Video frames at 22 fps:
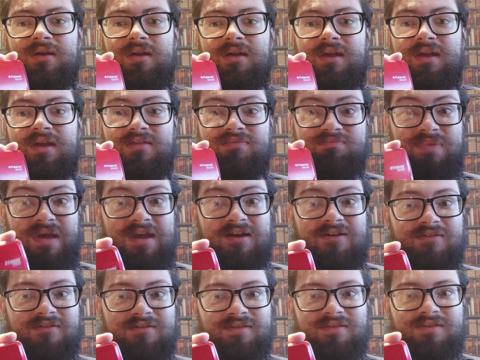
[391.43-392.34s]
It's
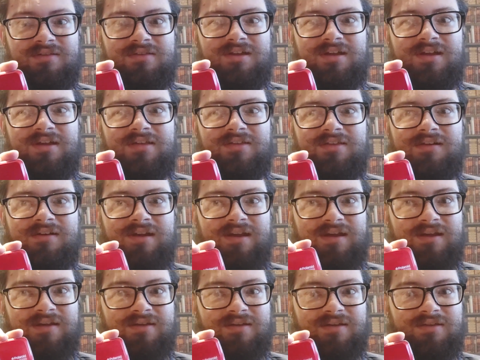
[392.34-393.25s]
better in the
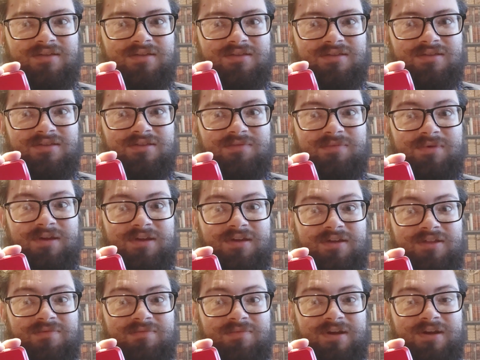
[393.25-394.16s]
daylight, as to be
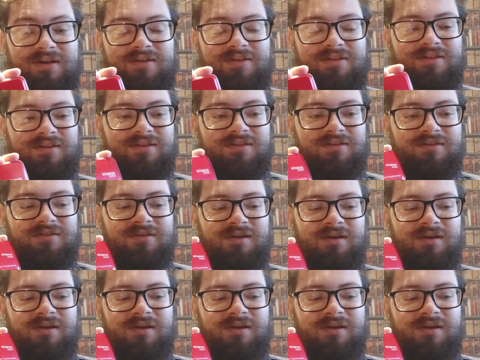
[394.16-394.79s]
expected.